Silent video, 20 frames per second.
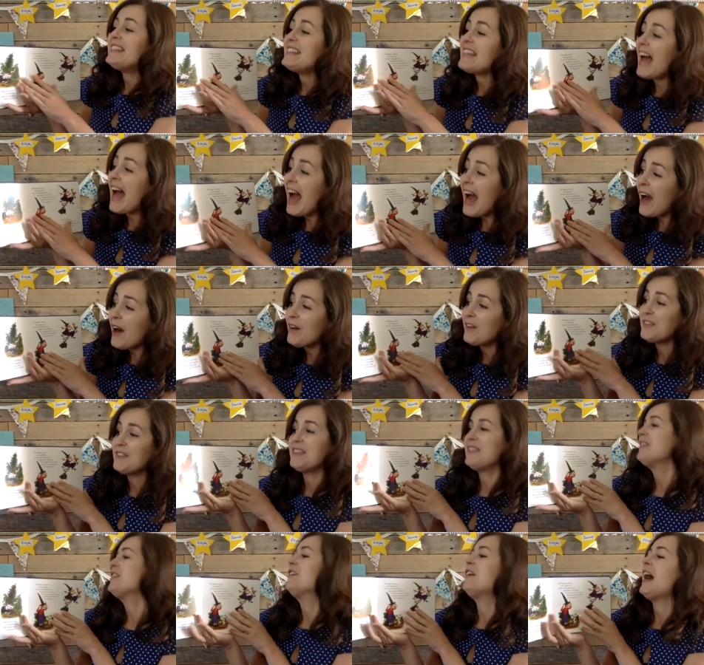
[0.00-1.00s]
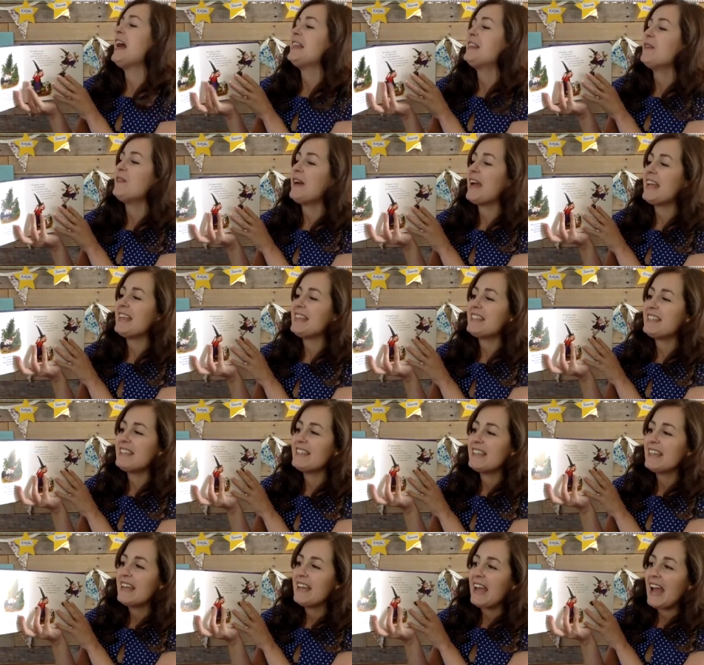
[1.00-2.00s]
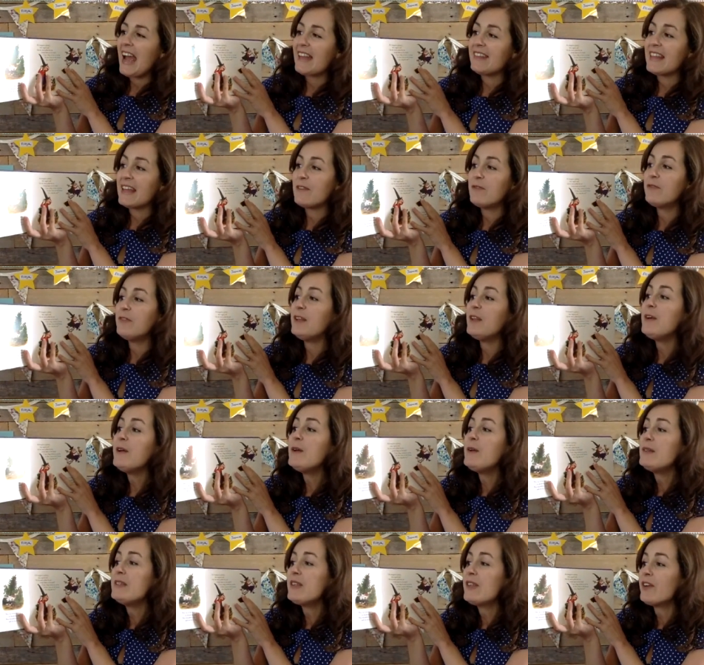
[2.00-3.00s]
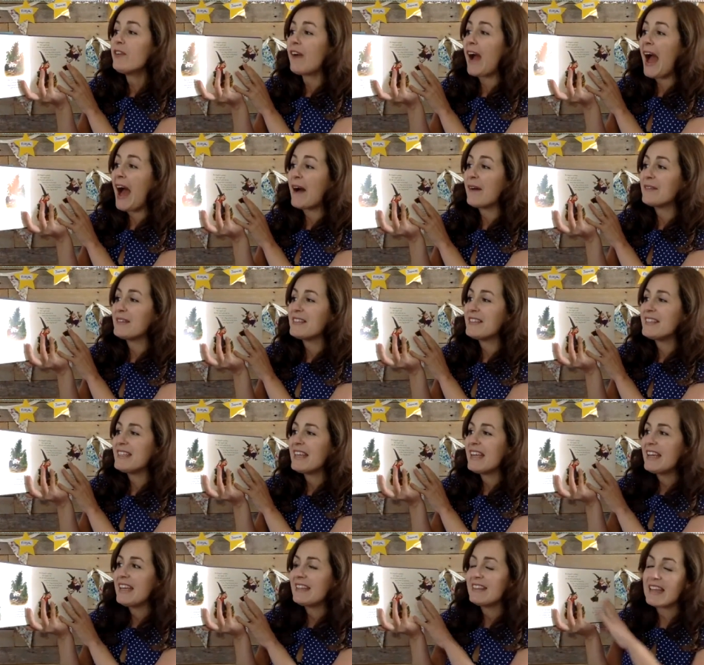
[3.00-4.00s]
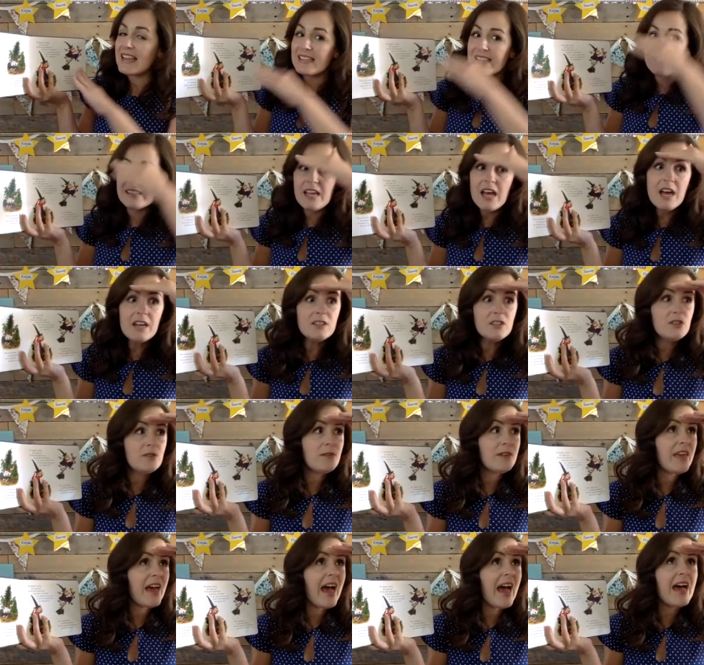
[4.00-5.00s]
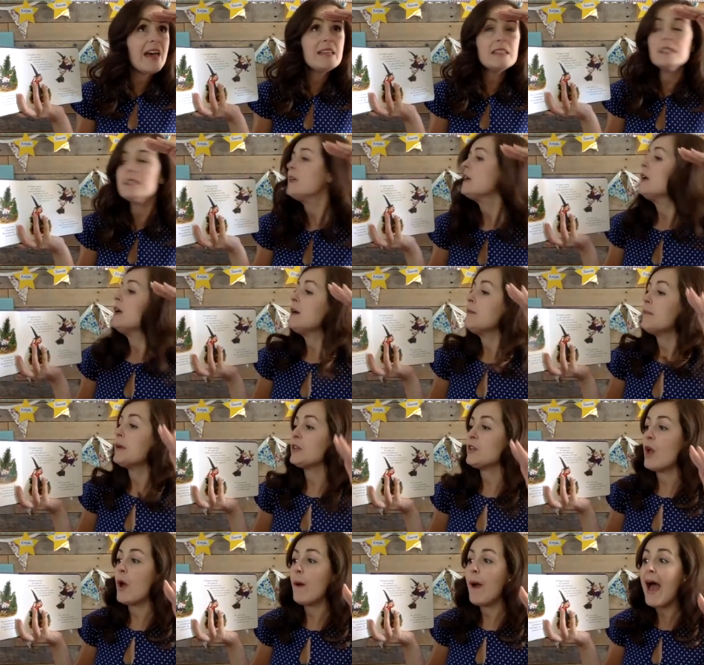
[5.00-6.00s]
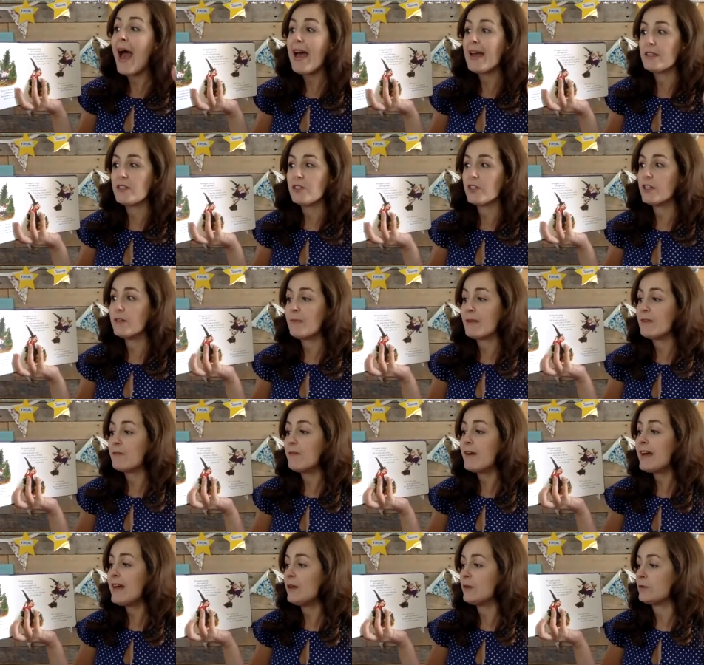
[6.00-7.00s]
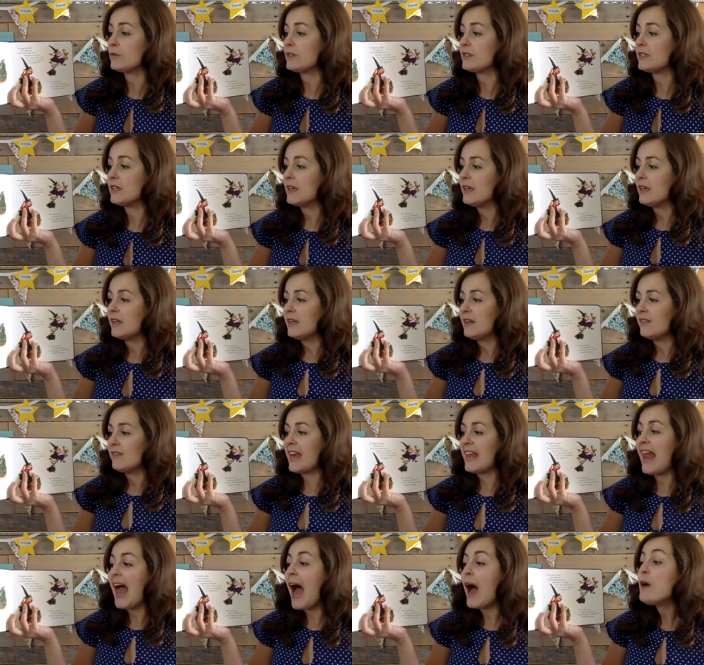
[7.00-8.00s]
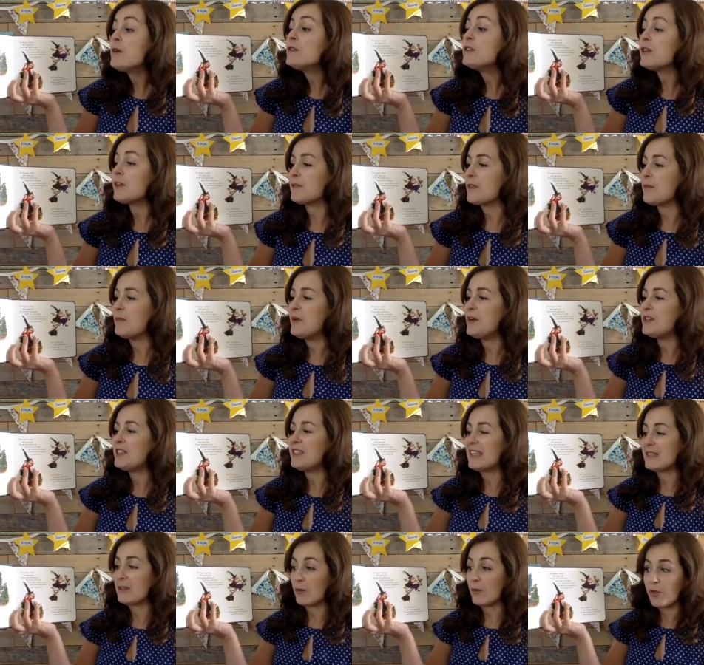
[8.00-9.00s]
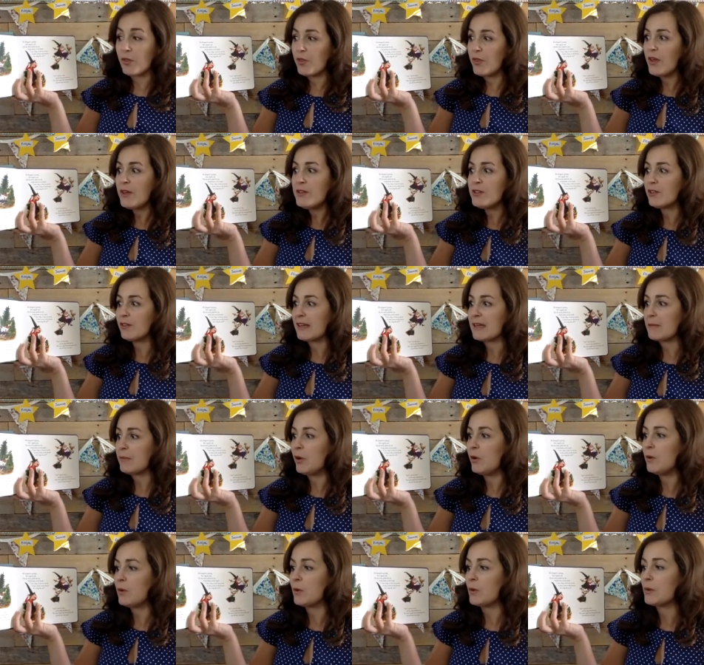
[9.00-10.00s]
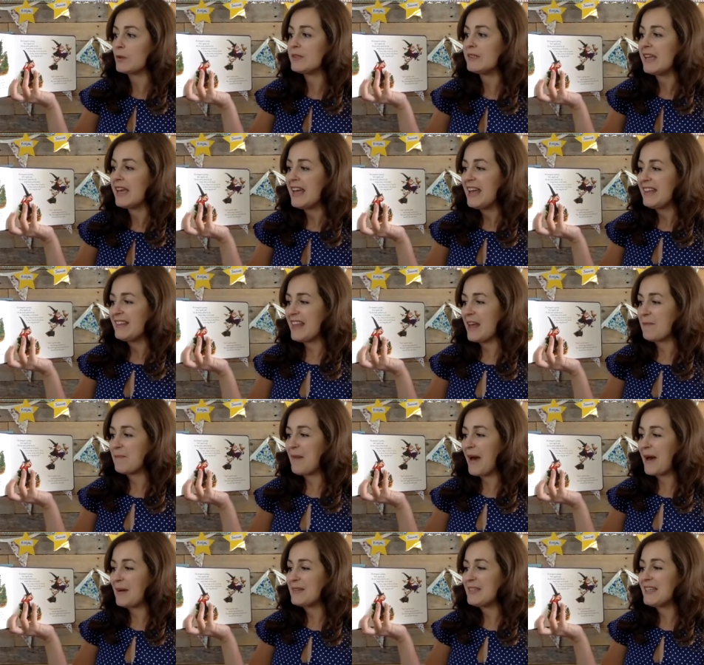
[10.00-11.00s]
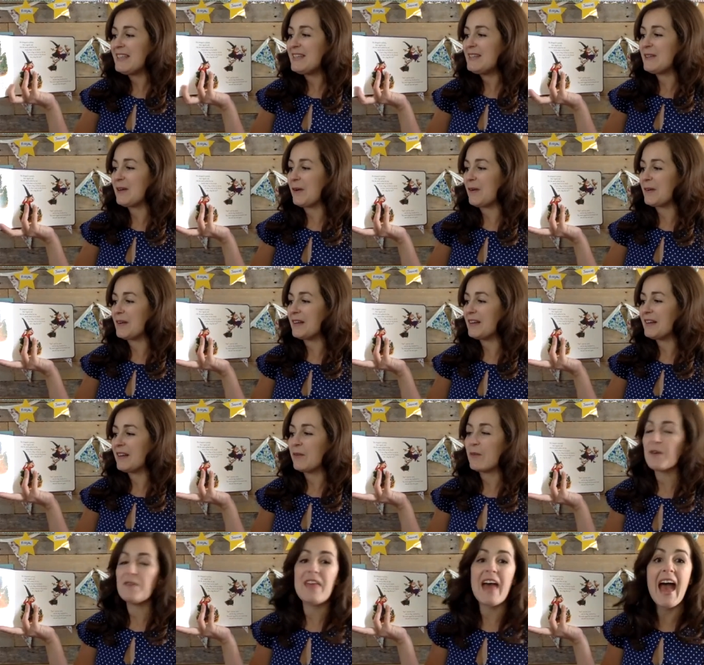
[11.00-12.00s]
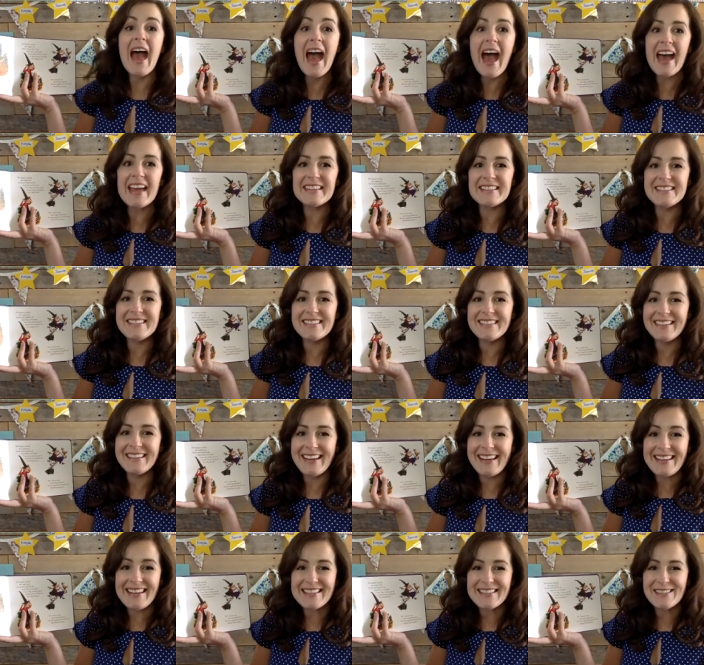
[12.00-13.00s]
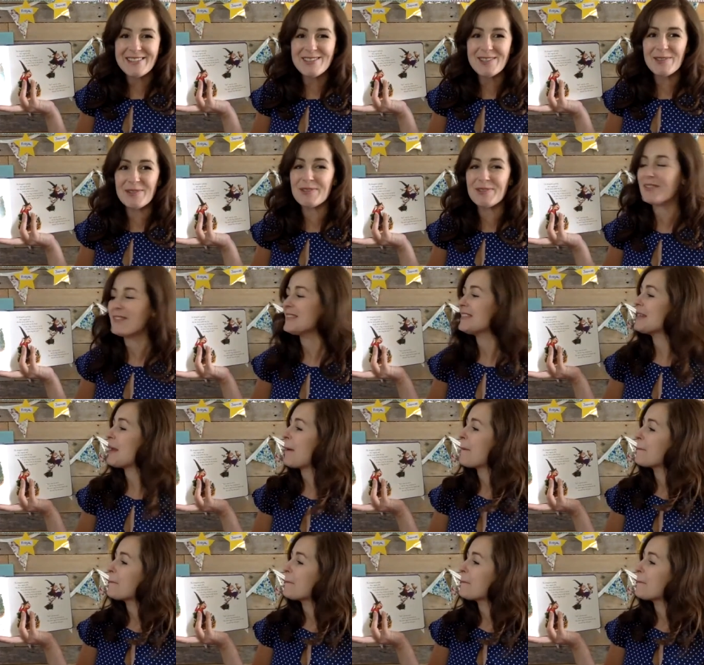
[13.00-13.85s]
Down! cried the witch, and they flew to the ground. They searched for the hat, but no hat could be found. Then out of the bushes on thundering paws, there bounded a dog with the hat in its jaws.